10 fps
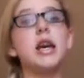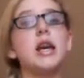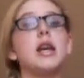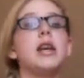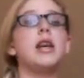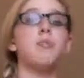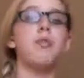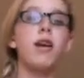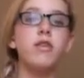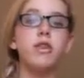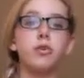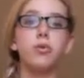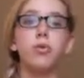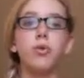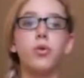in private
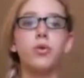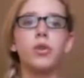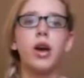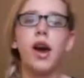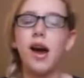schools,